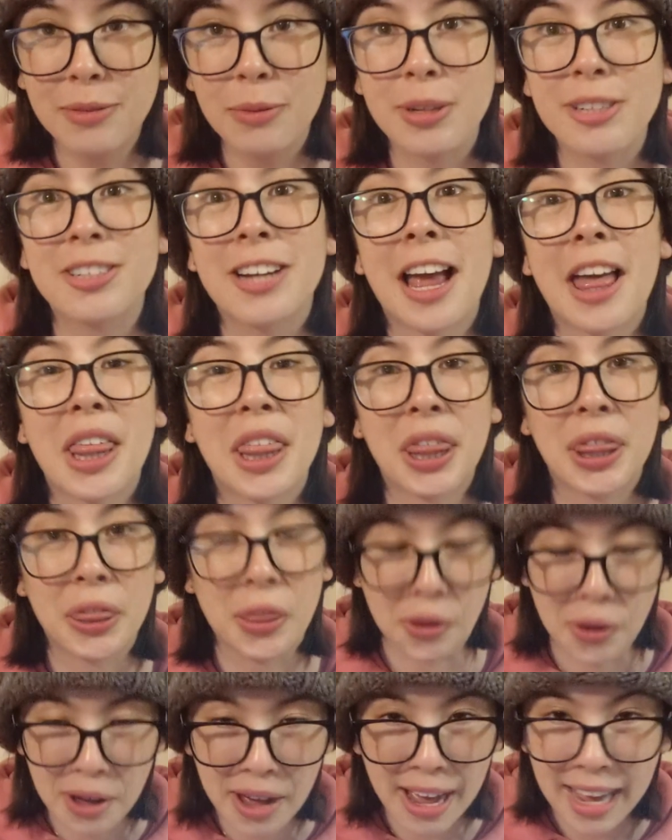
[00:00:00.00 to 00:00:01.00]
which I
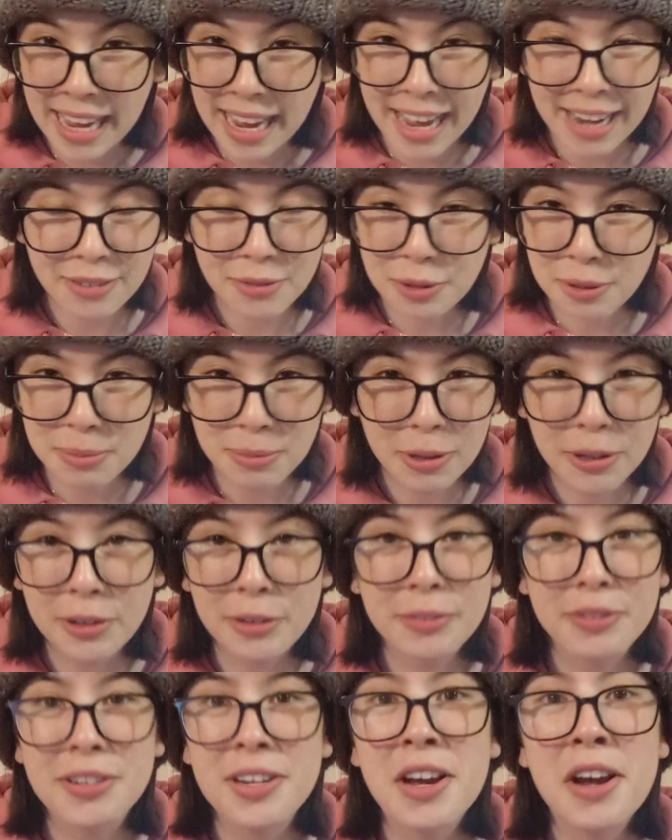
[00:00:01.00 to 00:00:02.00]
thought I had
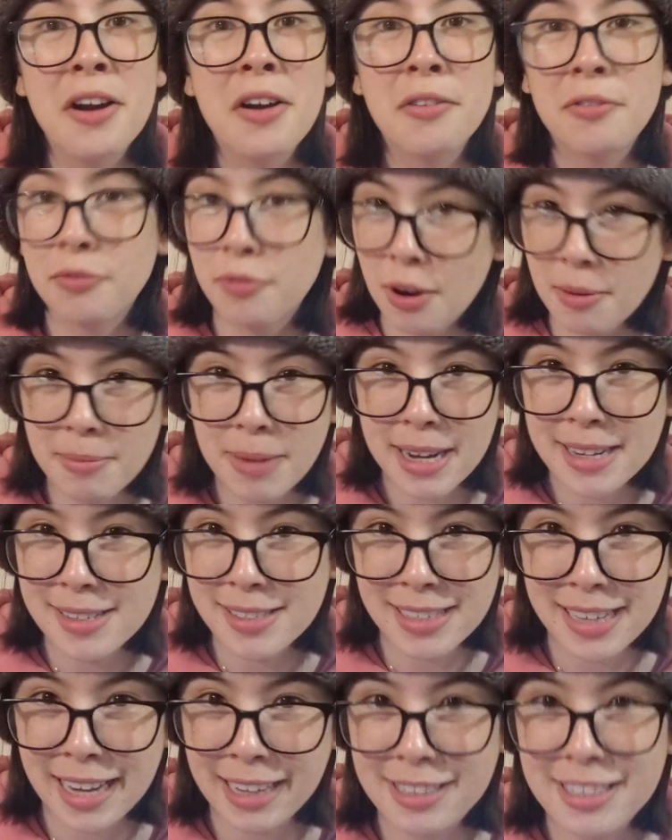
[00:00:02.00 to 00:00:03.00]
removed from my
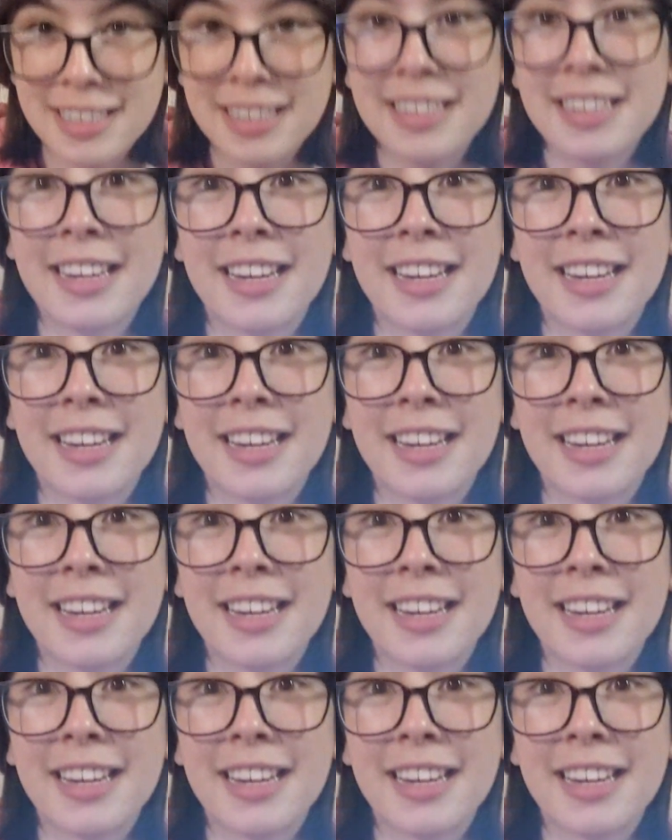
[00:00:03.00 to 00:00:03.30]
selection.